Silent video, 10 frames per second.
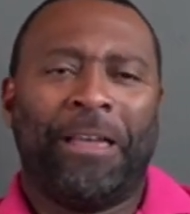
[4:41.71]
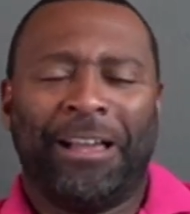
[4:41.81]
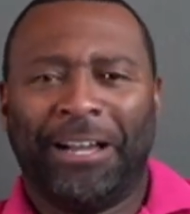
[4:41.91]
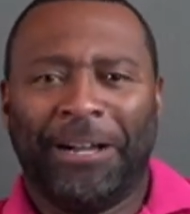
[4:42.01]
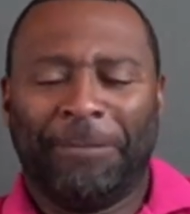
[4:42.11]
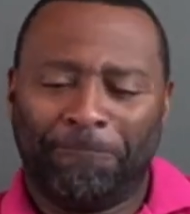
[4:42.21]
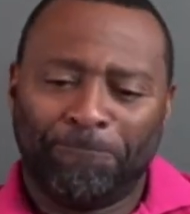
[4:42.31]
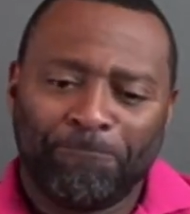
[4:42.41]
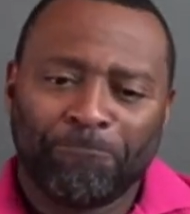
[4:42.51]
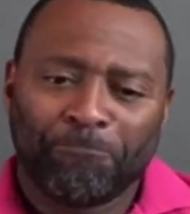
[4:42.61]
fire.
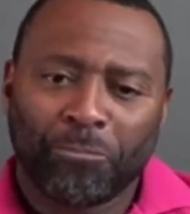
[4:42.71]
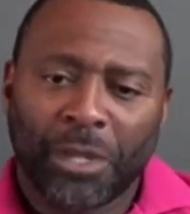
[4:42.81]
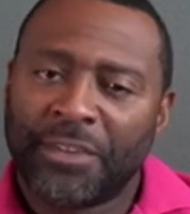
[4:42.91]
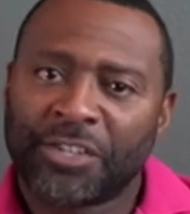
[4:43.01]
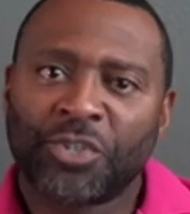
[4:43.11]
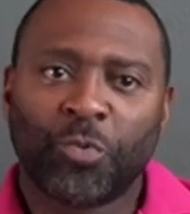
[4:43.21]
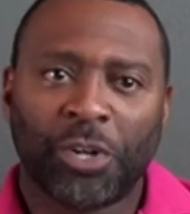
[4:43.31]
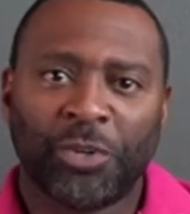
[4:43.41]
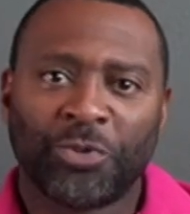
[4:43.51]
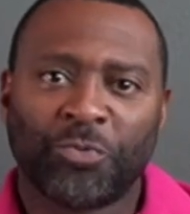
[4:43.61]
This is one
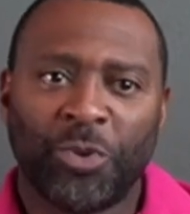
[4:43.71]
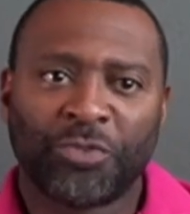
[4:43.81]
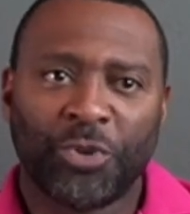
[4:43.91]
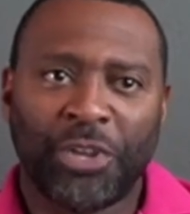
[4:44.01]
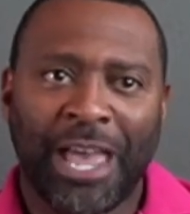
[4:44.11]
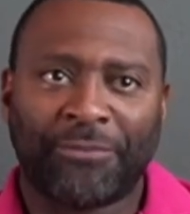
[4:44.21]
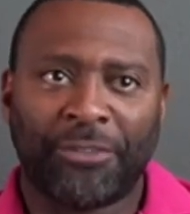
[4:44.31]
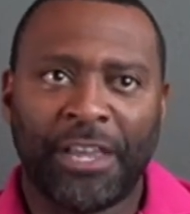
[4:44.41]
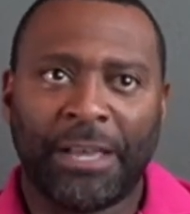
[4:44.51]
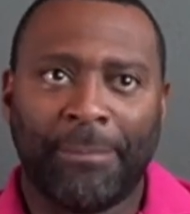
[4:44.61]
of those ones where you have to
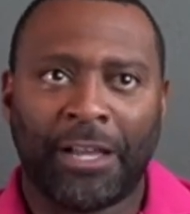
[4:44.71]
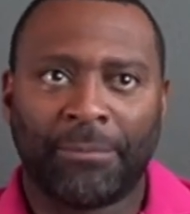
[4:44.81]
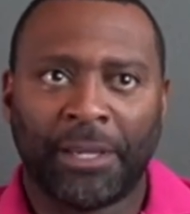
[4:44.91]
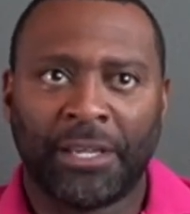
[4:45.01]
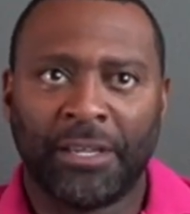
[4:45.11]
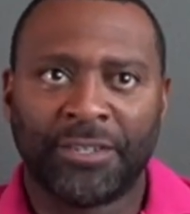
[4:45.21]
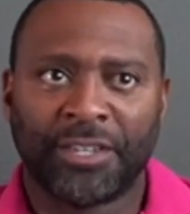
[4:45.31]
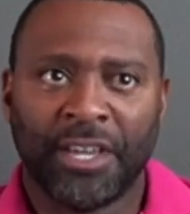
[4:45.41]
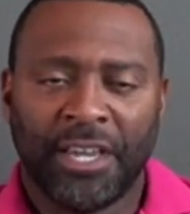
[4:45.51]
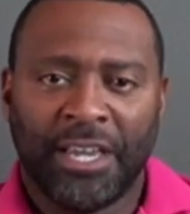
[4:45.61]
think about it, because
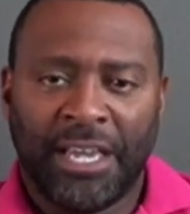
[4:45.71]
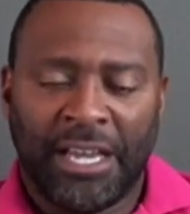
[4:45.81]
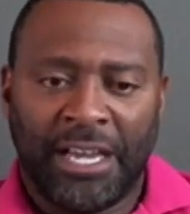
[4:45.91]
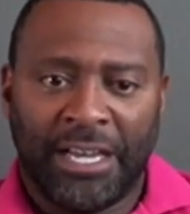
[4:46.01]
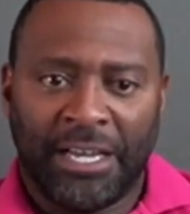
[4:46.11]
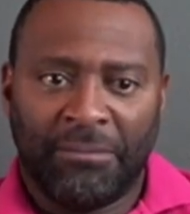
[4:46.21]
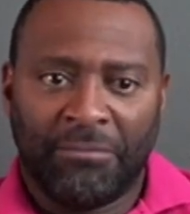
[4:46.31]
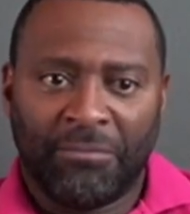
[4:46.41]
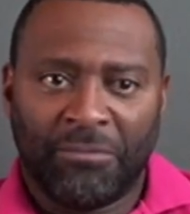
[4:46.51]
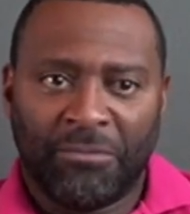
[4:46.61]
in
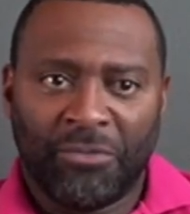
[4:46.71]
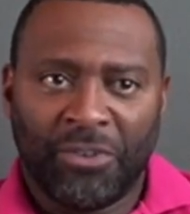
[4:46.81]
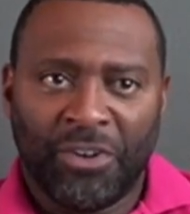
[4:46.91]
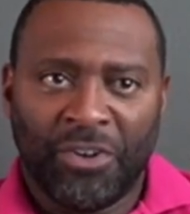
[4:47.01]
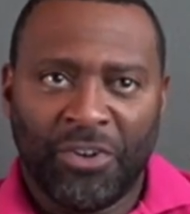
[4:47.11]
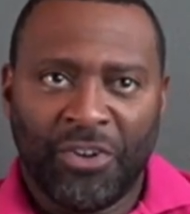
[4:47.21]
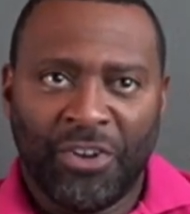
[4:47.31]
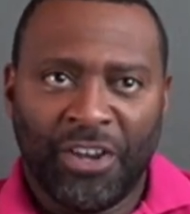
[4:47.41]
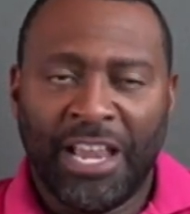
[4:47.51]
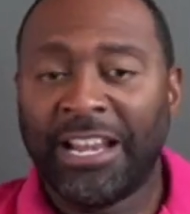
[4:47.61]

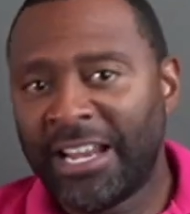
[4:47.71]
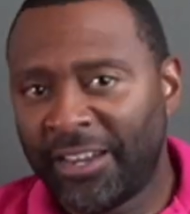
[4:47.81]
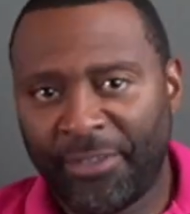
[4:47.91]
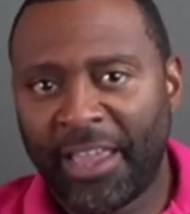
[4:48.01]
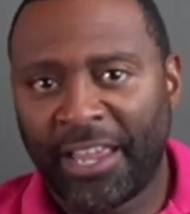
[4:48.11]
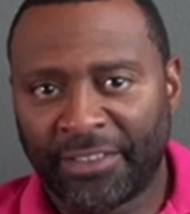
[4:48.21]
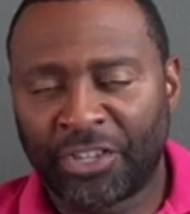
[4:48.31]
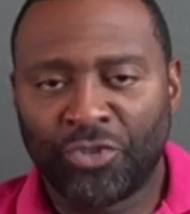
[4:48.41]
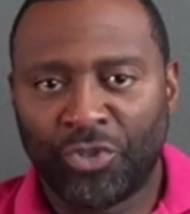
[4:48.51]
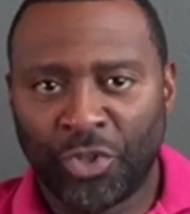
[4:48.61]
anything
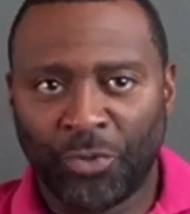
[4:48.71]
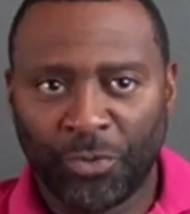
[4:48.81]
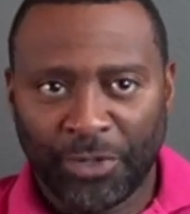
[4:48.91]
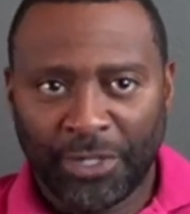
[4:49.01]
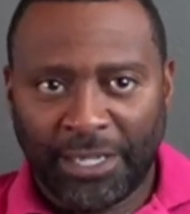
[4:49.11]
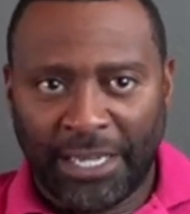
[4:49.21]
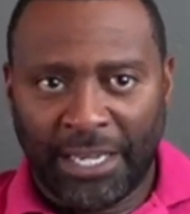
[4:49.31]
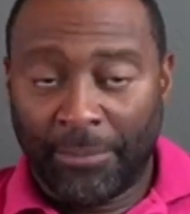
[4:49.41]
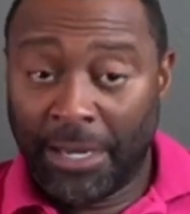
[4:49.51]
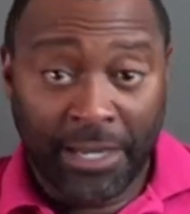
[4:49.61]
that you do,
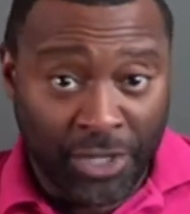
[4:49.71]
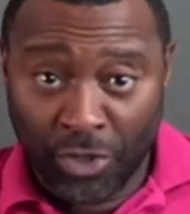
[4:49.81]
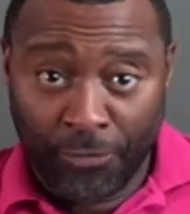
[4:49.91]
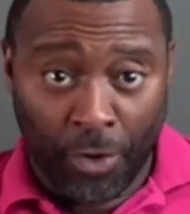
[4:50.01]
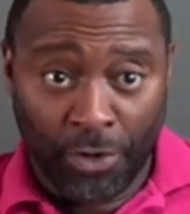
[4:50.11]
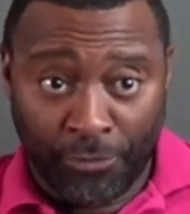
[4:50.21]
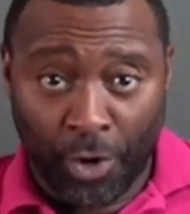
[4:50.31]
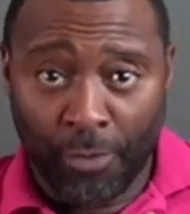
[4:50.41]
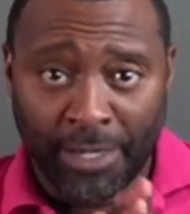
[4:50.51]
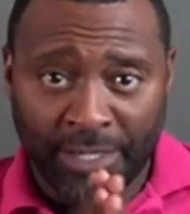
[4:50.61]
and you've
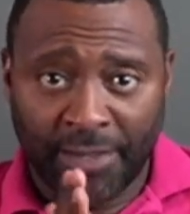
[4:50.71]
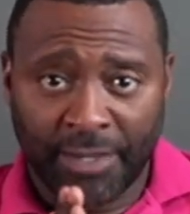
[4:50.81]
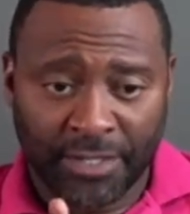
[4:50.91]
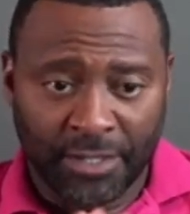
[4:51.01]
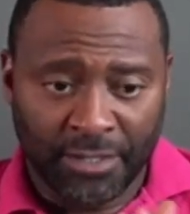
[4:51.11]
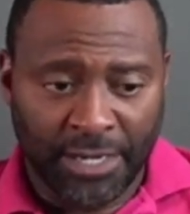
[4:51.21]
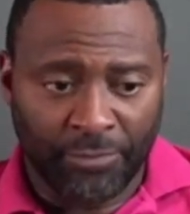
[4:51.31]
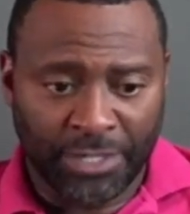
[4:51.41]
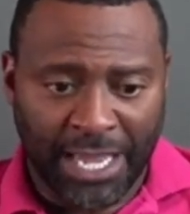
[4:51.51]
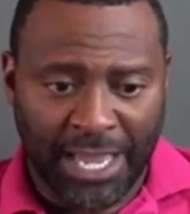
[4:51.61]
heard me say this
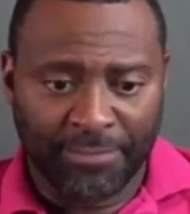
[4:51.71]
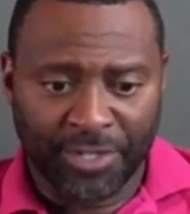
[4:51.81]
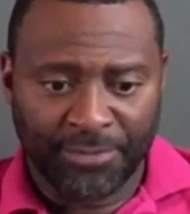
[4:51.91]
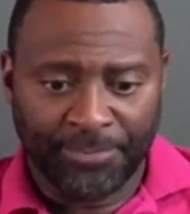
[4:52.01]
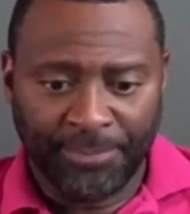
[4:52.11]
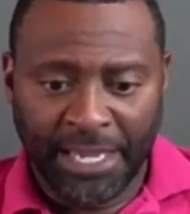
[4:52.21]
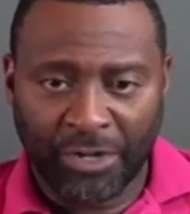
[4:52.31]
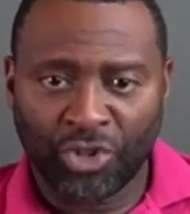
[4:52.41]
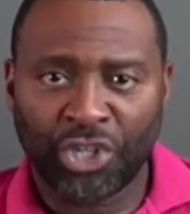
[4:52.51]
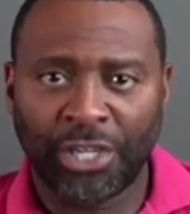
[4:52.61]
several times,
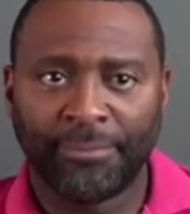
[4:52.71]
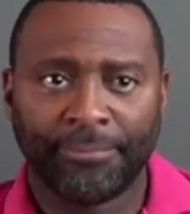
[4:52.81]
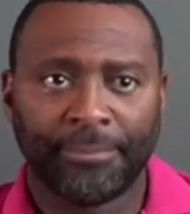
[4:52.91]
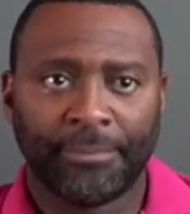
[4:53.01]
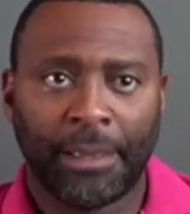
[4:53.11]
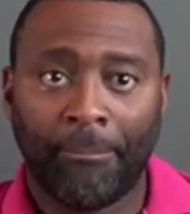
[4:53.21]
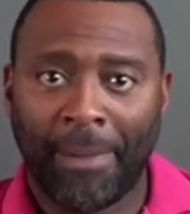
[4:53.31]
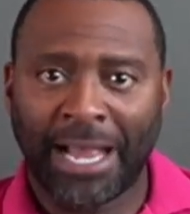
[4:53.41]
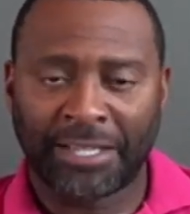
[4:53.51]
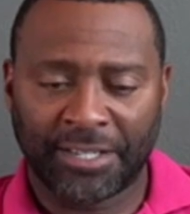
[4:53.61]
energy,
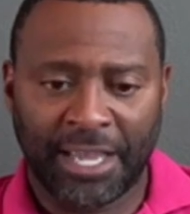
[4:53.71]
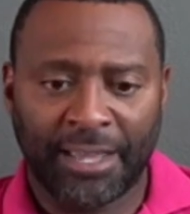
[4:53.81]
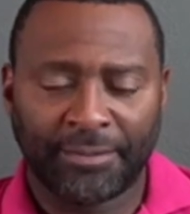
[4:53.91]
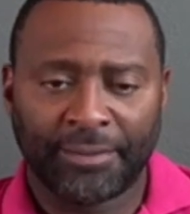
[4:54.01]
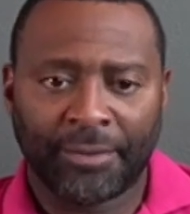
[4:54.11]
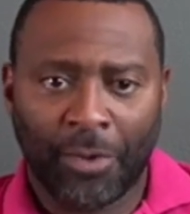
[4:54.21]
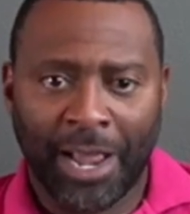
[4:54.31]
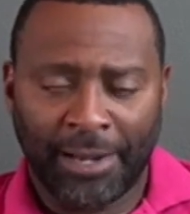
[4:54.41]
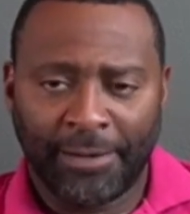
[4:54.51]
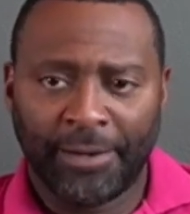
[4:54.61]
mindset, right?